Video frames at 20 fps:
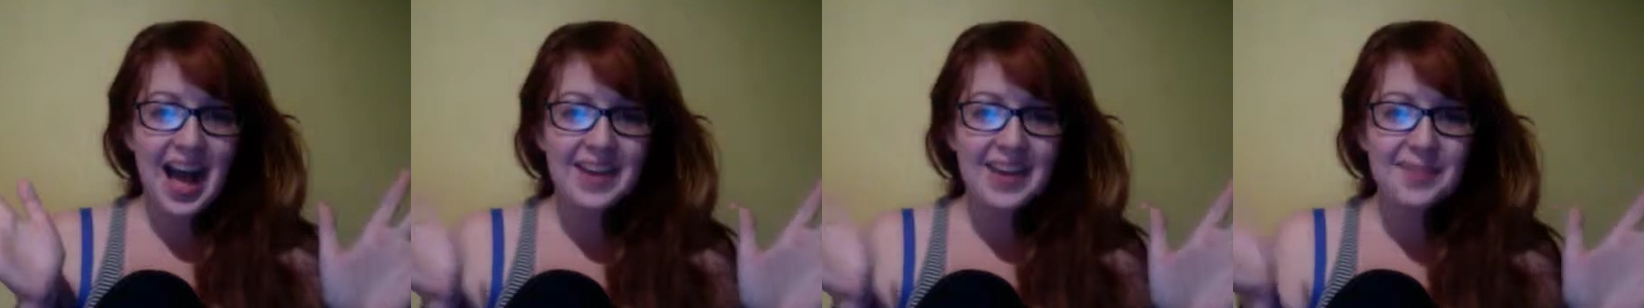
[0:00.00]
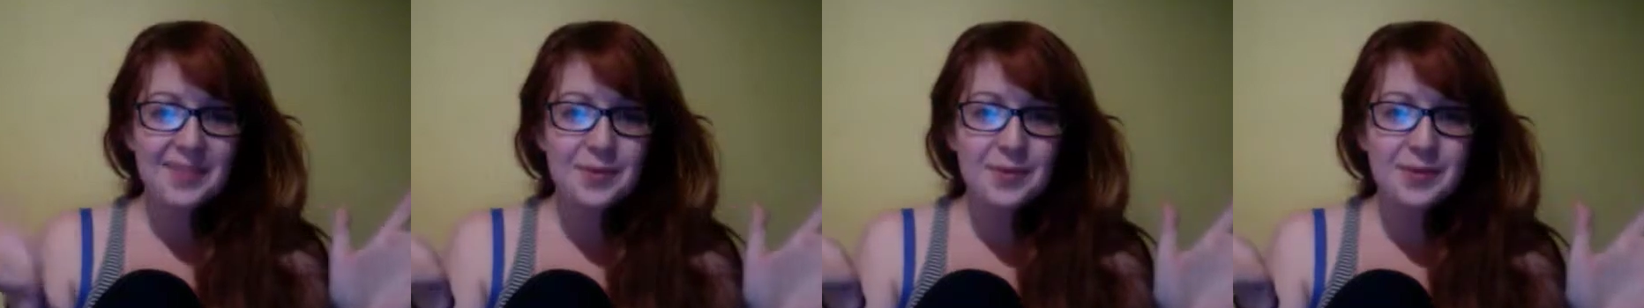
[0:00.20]

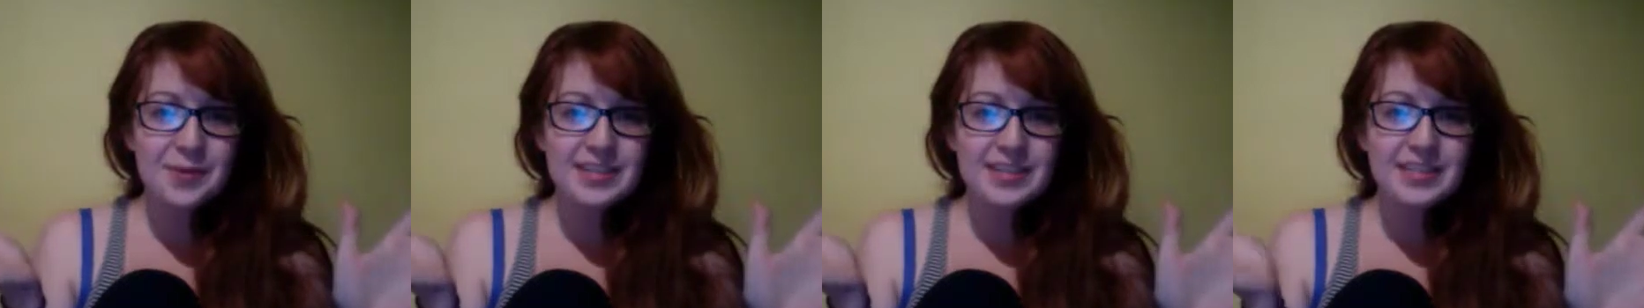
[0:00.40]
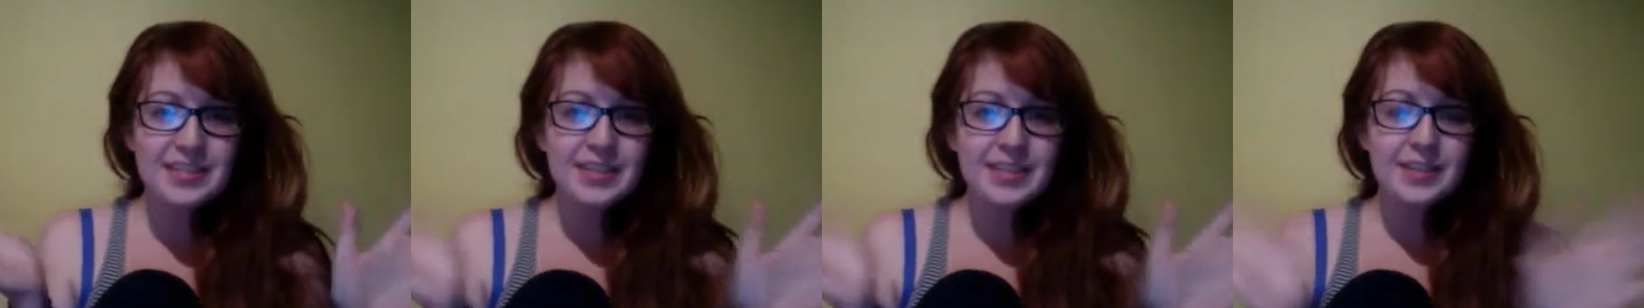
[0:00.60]

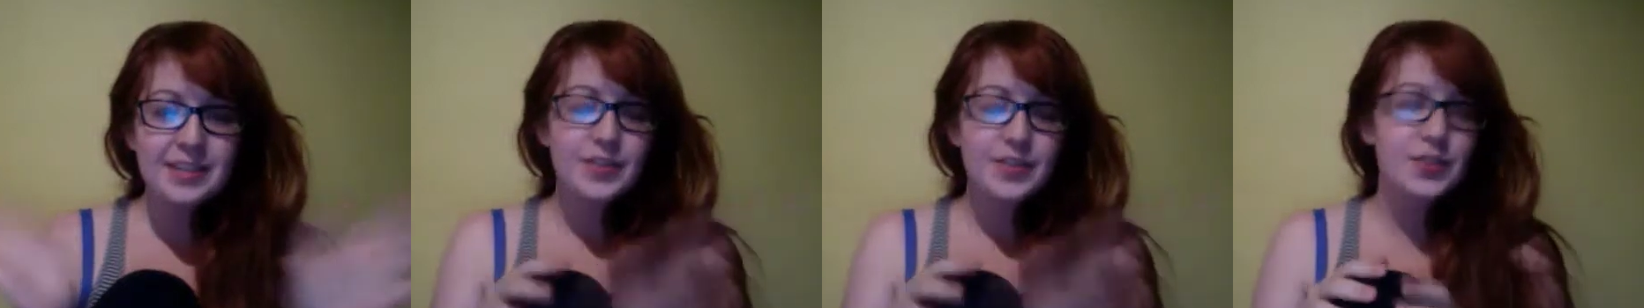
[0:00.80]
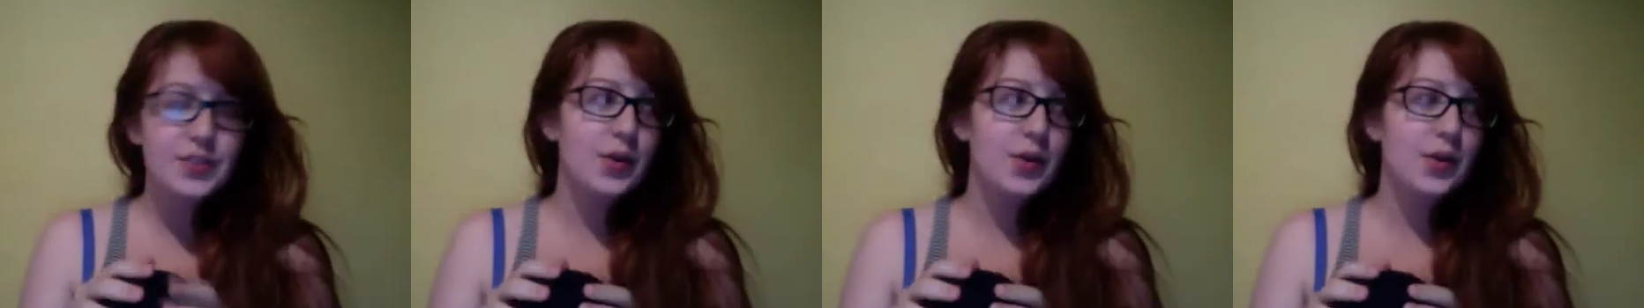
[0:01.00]
everyone.
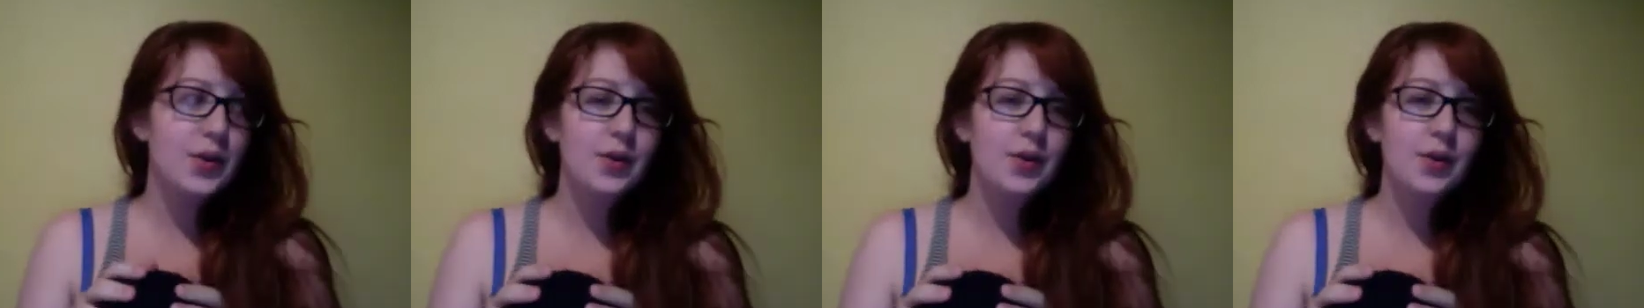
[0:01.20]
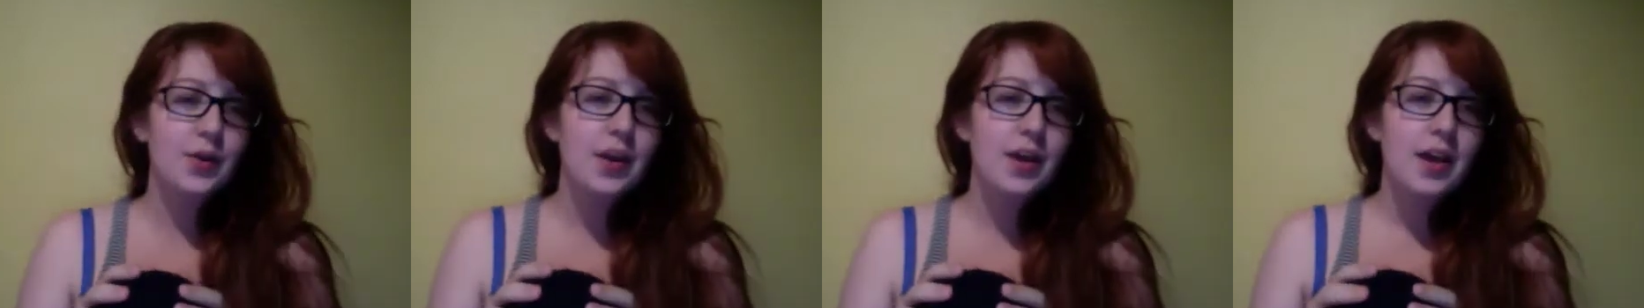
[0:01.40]
So
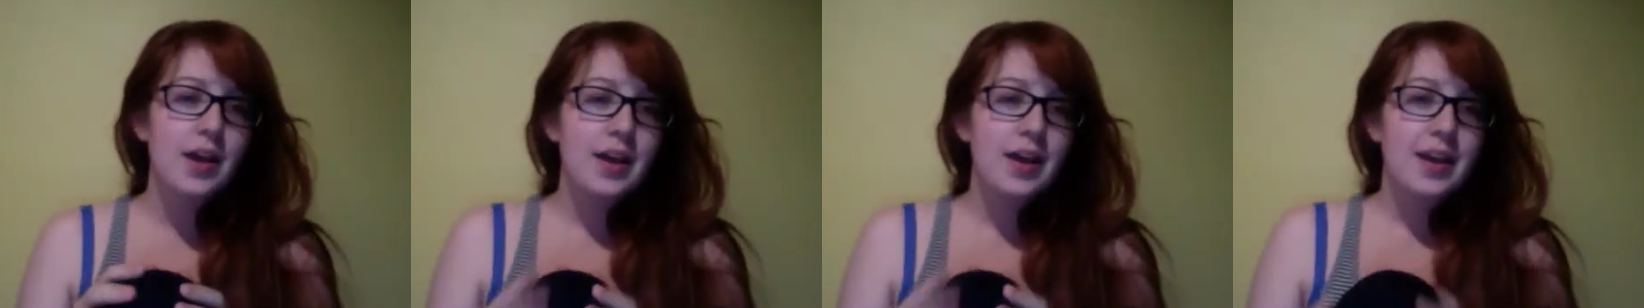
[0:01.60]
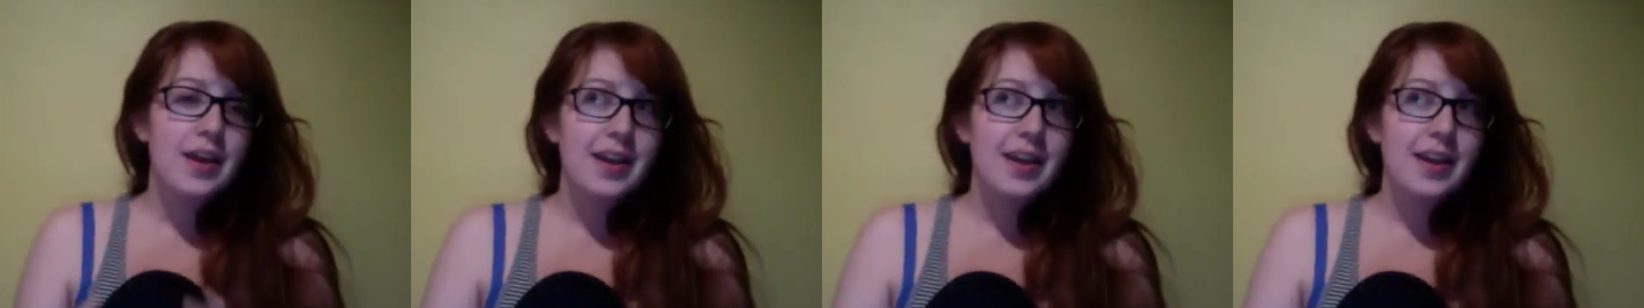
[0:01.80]

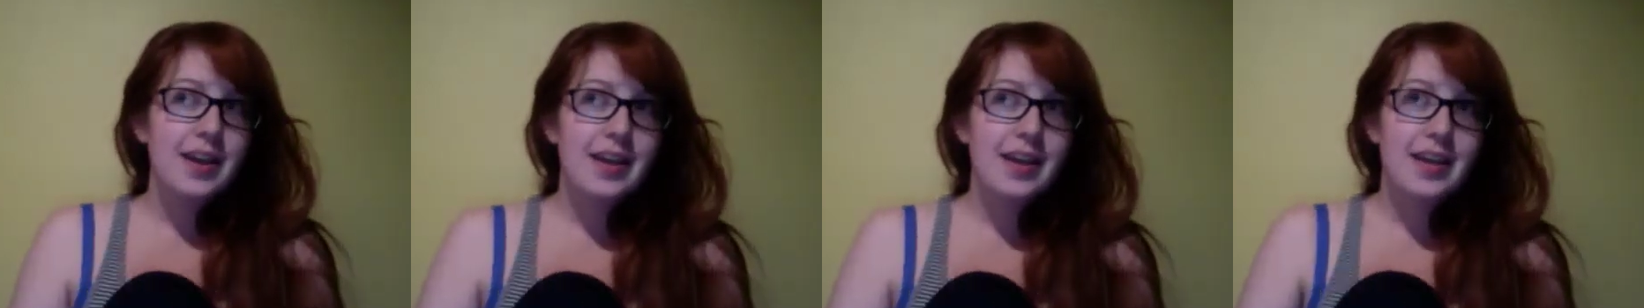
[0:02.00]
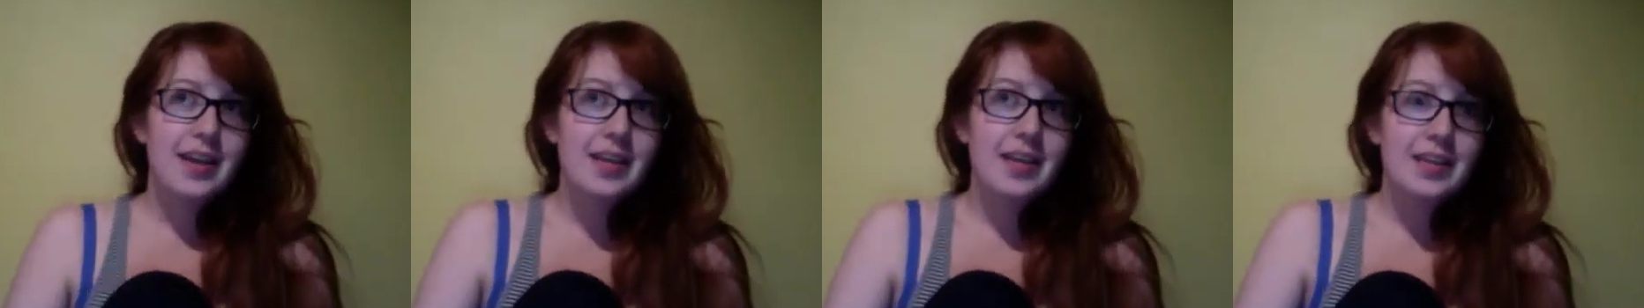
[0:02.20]

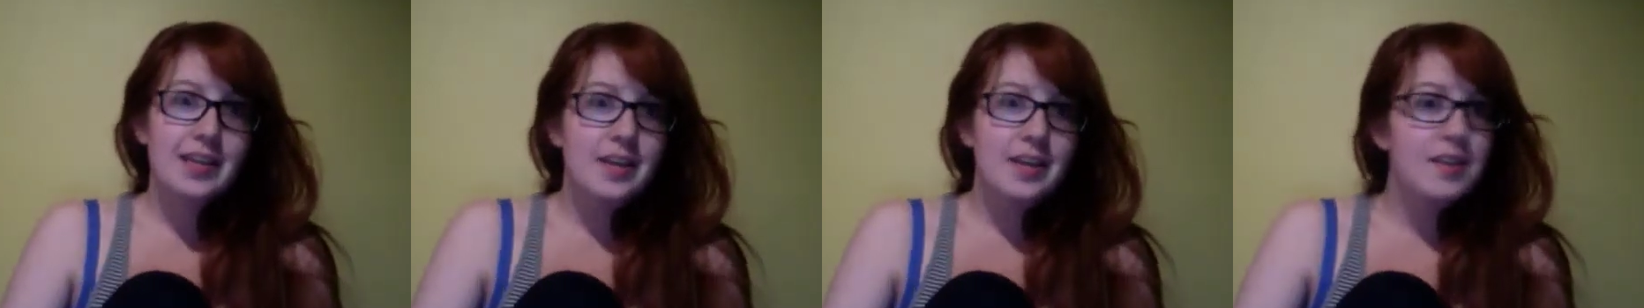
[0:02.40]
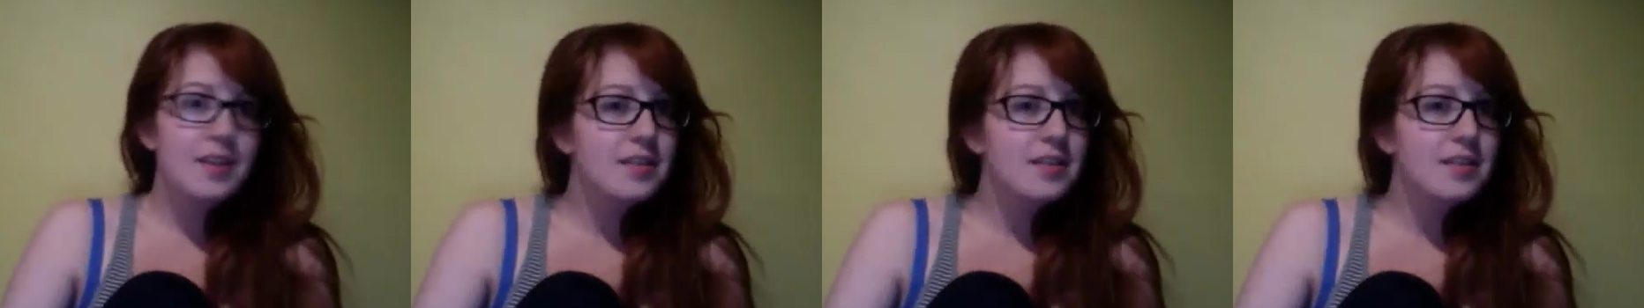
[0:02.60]
it
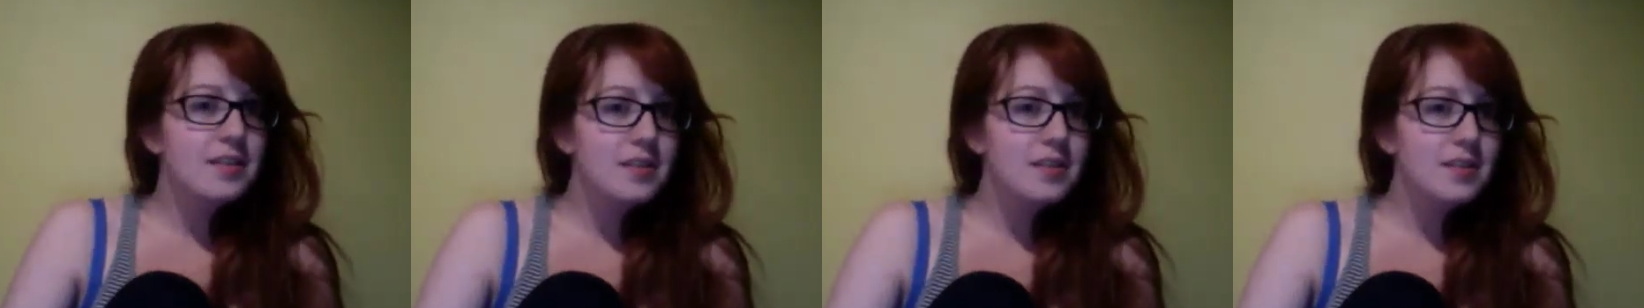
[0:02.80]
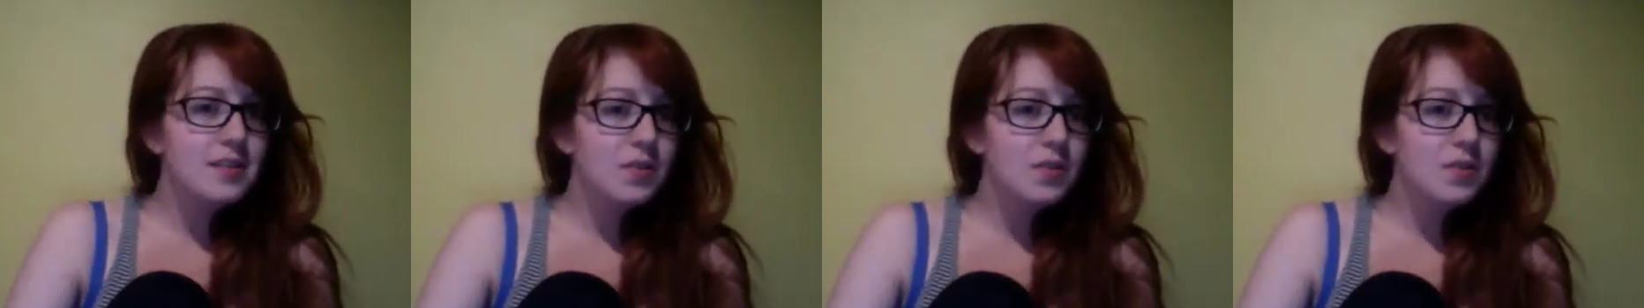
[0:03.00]

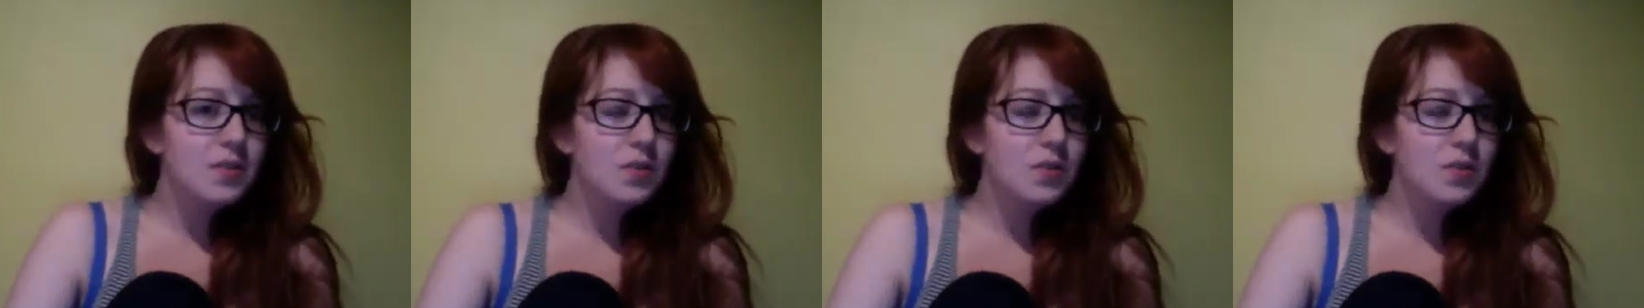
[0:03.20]
is